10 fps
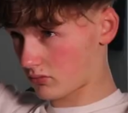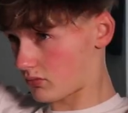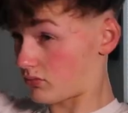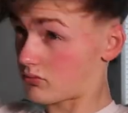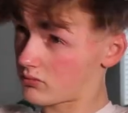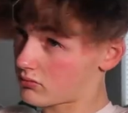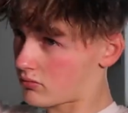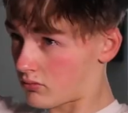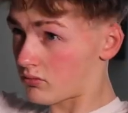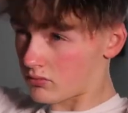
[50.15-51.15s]

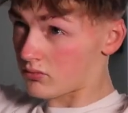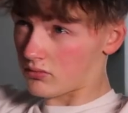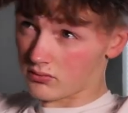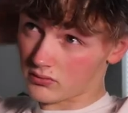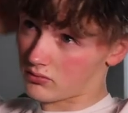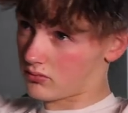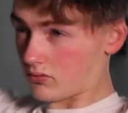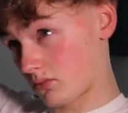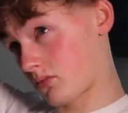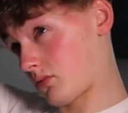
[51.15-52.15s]

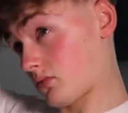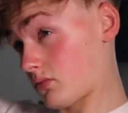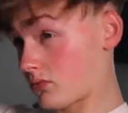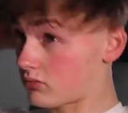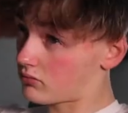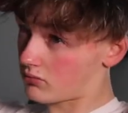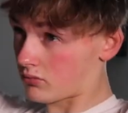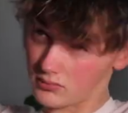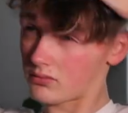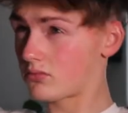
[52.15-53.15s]

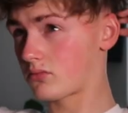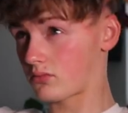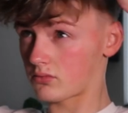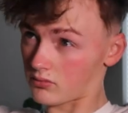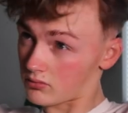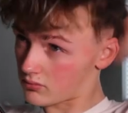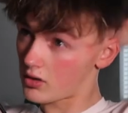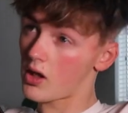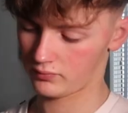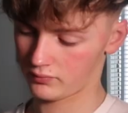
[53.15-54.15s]

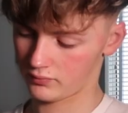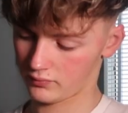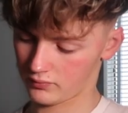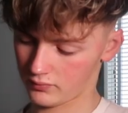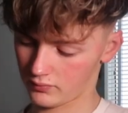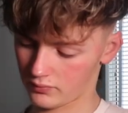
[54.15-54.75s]
[no speech]